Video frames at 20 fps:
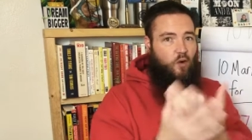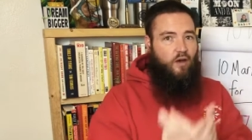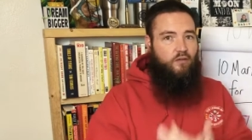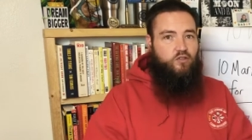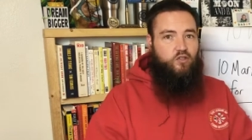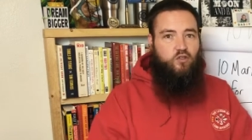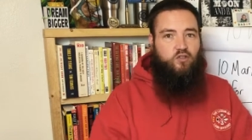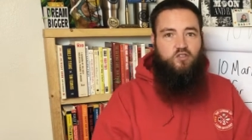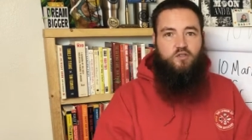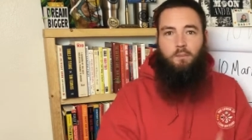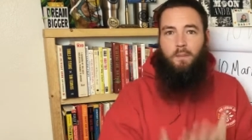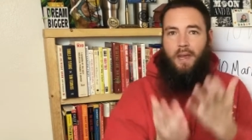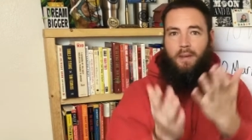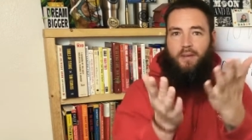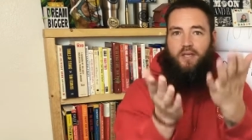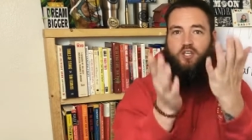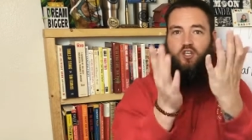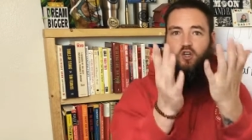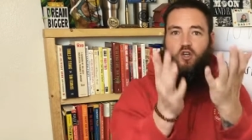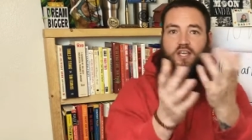officers,
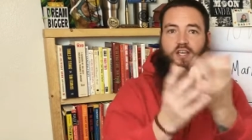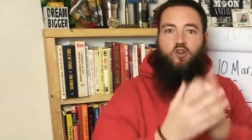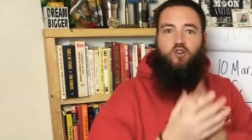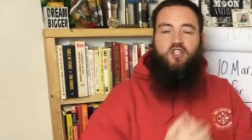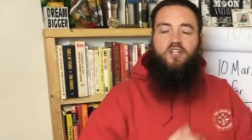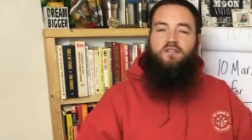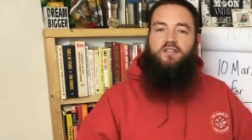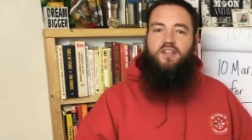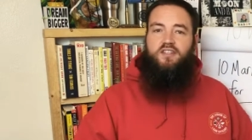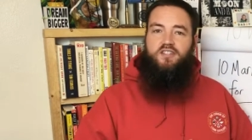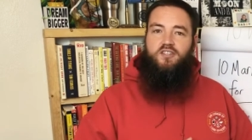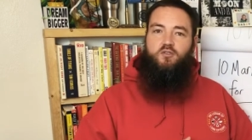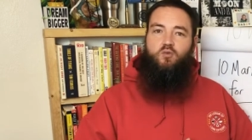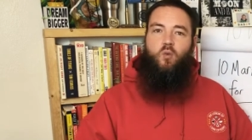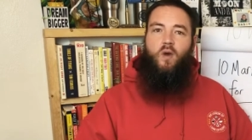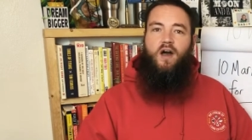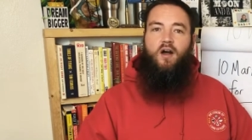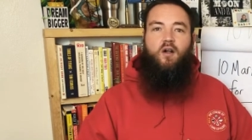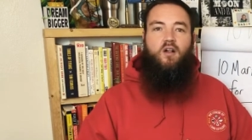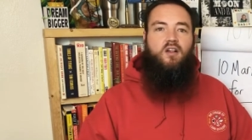maybe you're guilty of this as
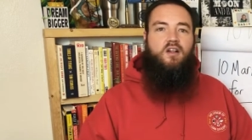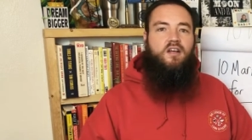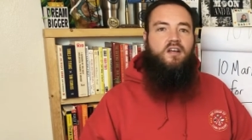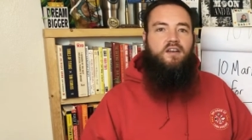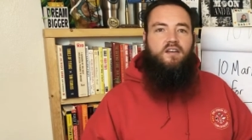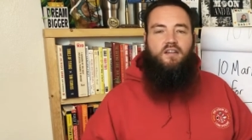well,